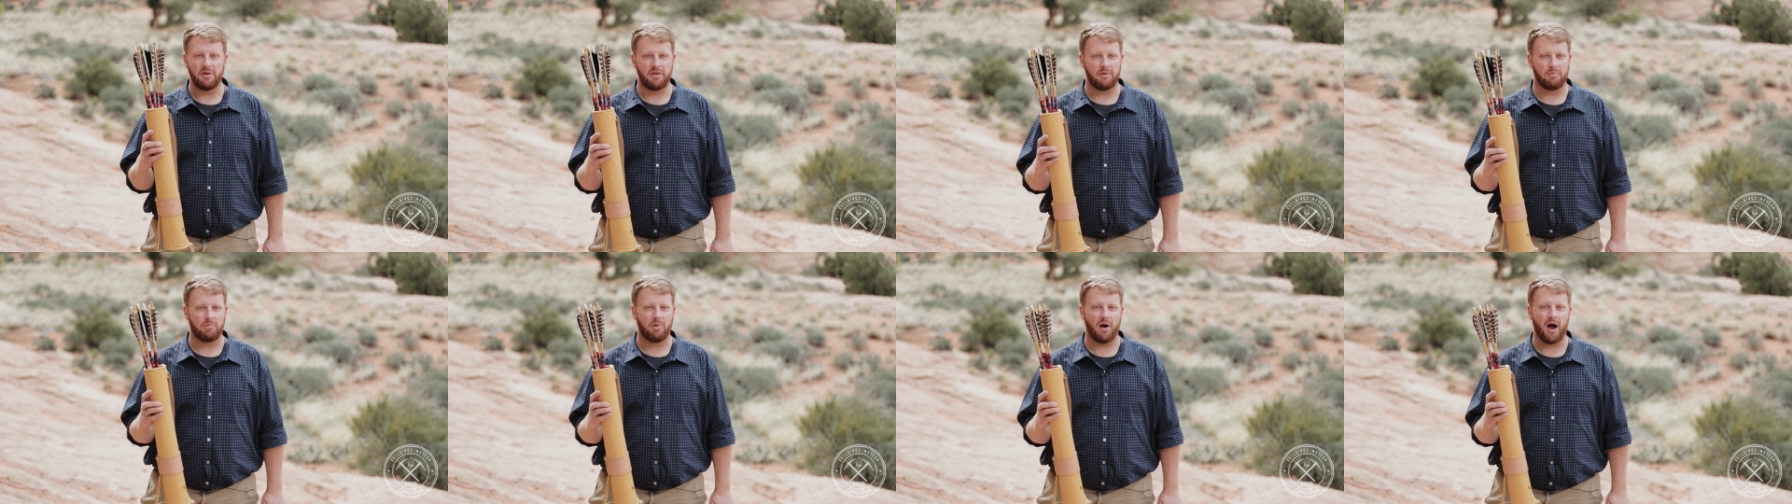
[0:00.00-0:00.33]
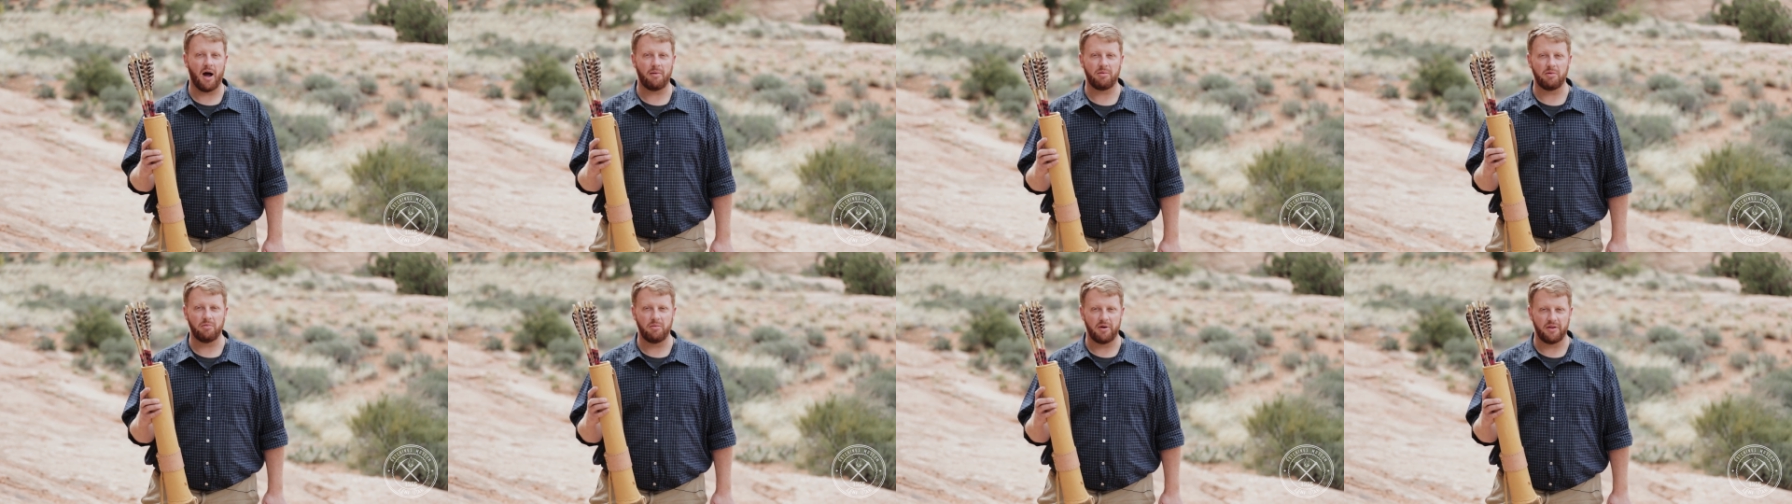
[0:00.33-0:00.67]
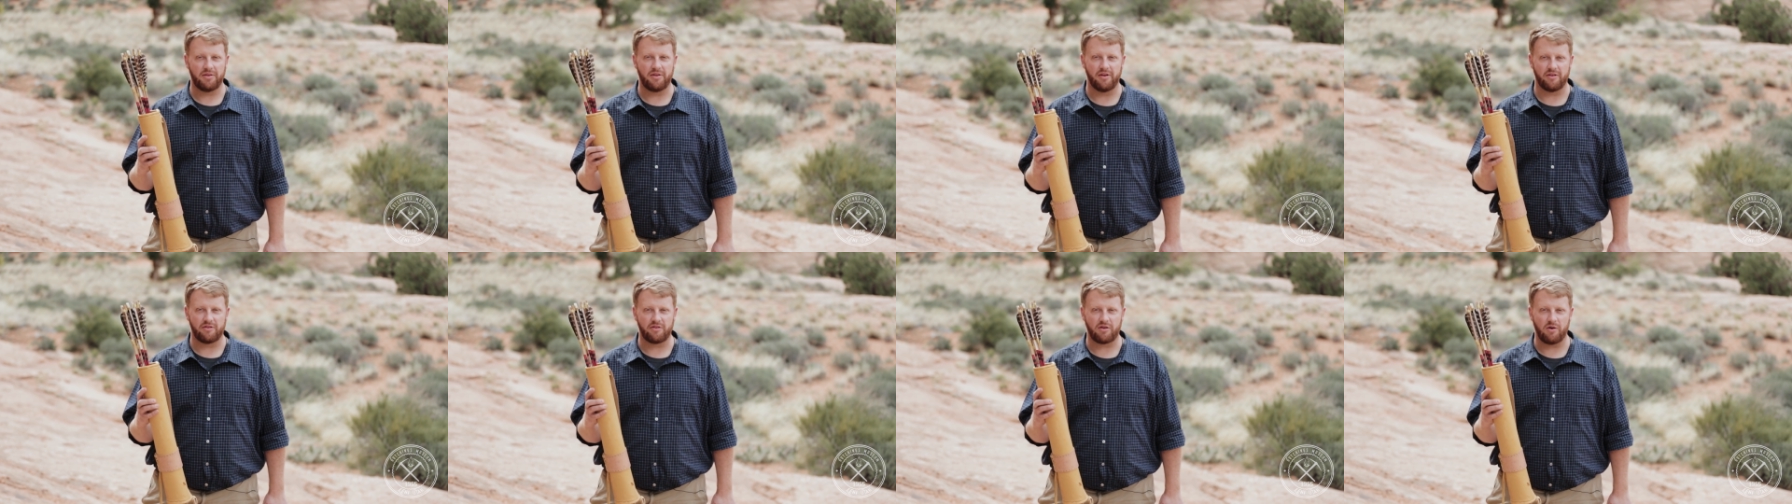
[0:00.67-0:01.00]
but the problem
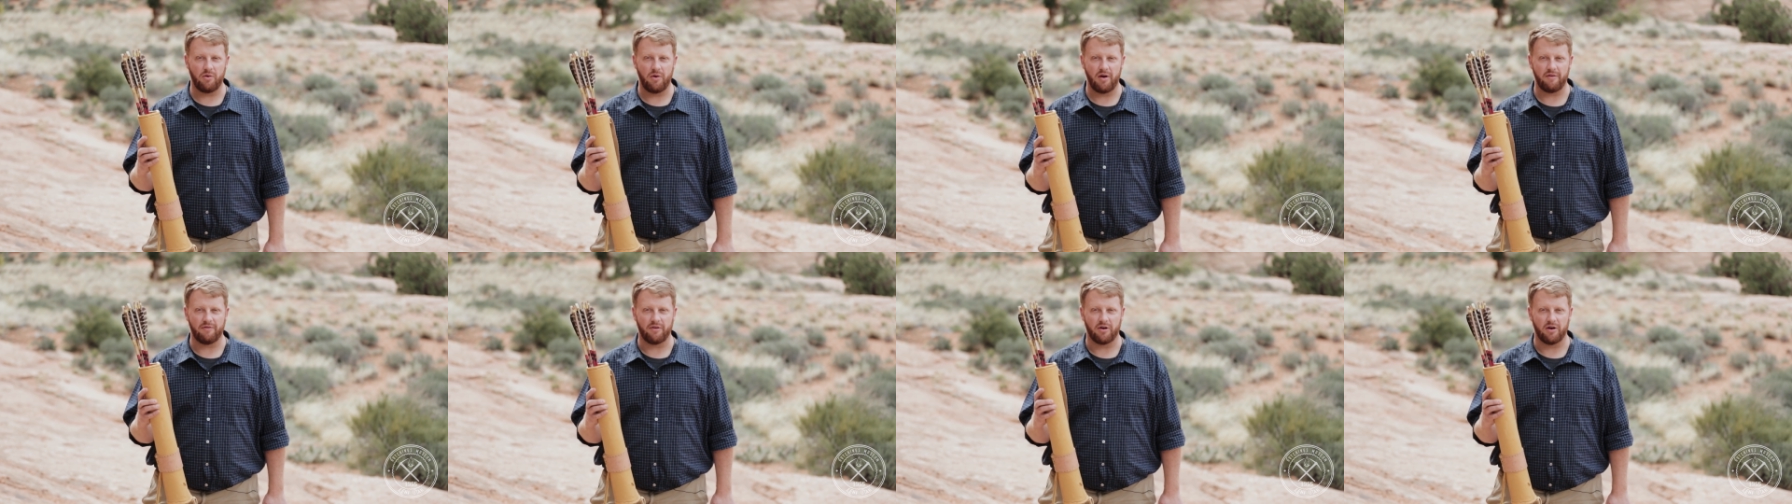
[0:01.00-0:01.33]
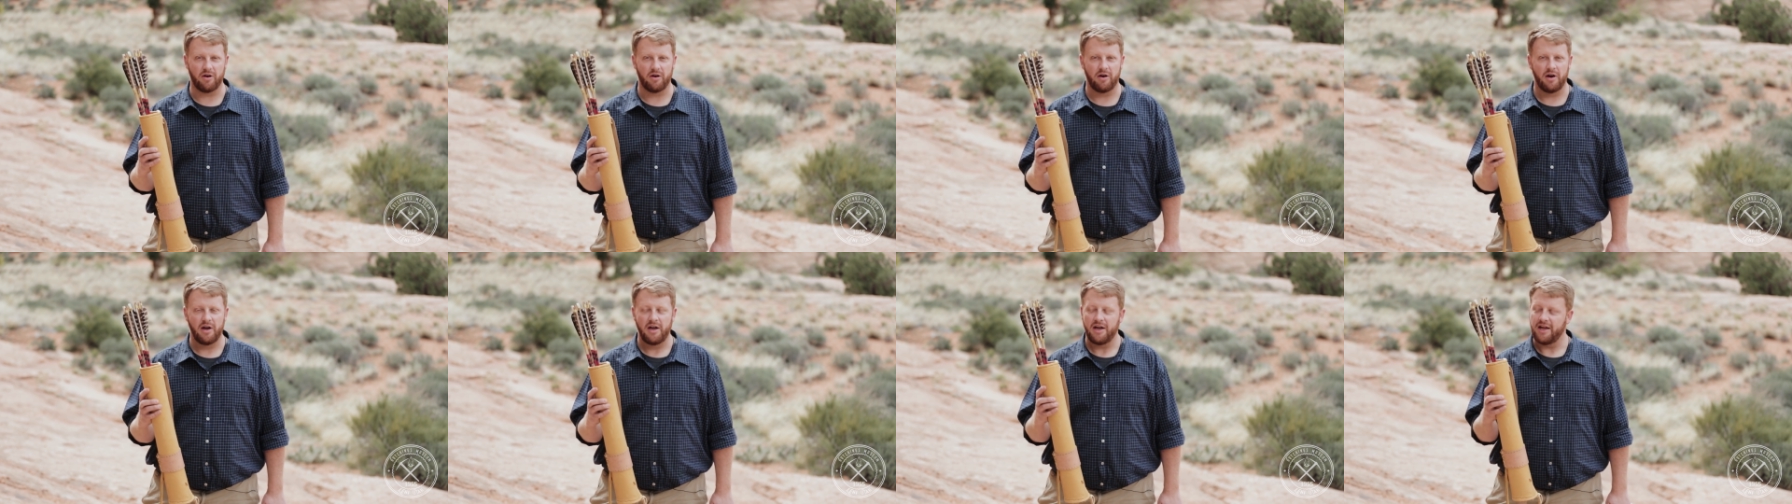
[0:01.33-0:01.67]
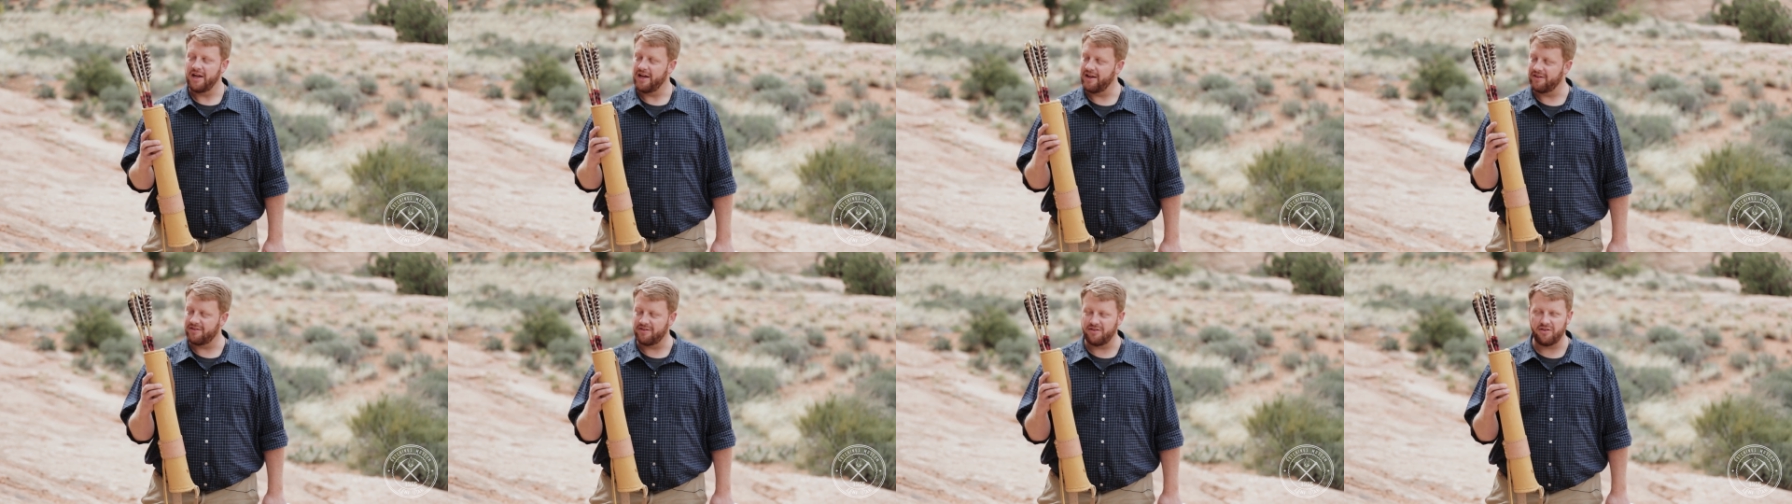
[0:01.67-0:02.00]
with this quiver,
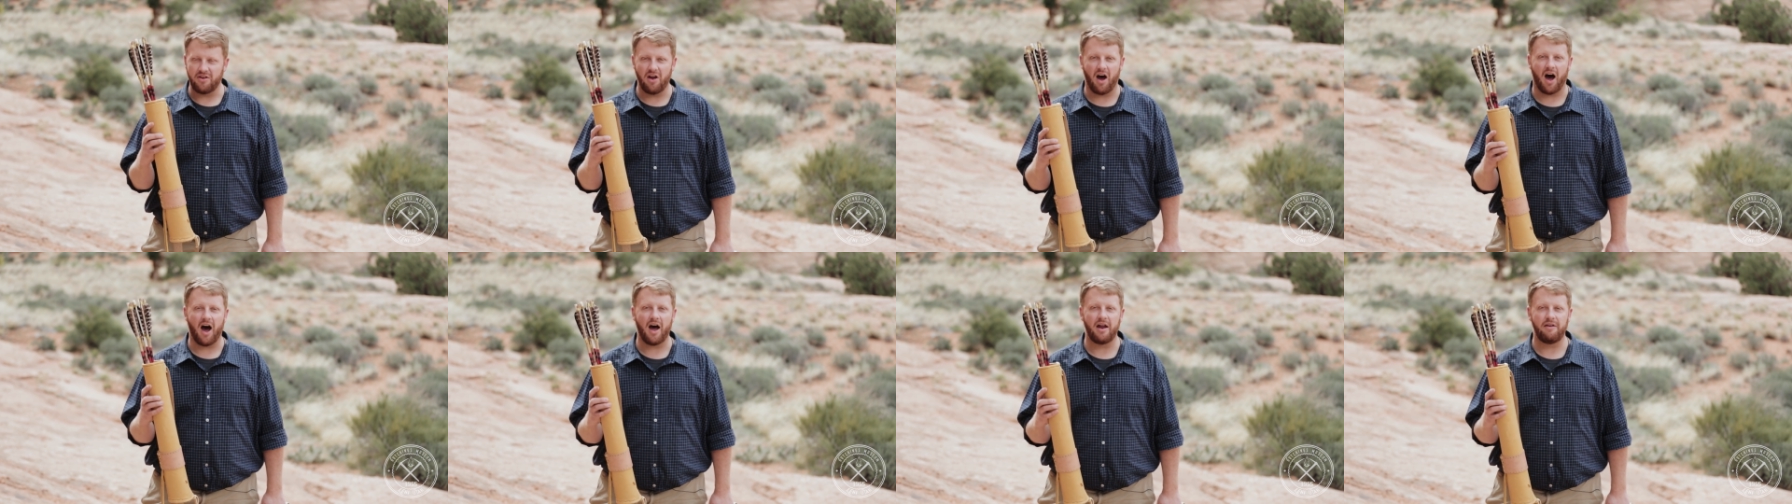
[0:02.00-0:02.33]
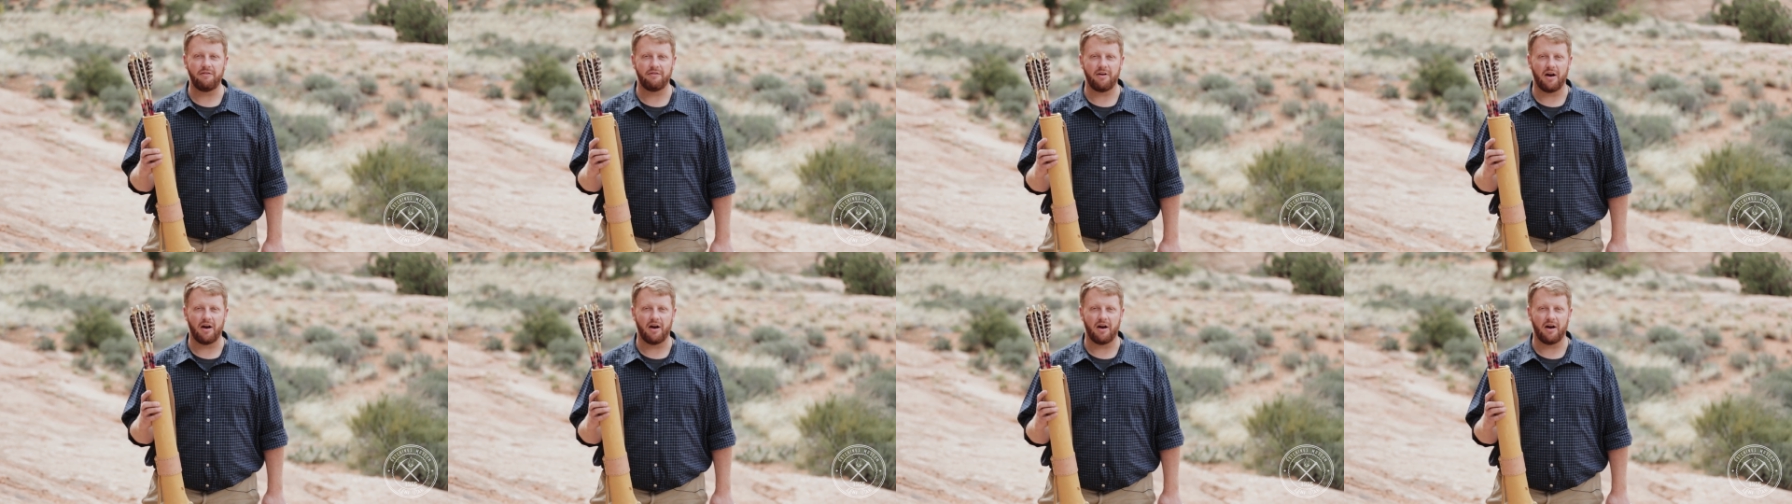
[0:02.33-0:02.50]
it's not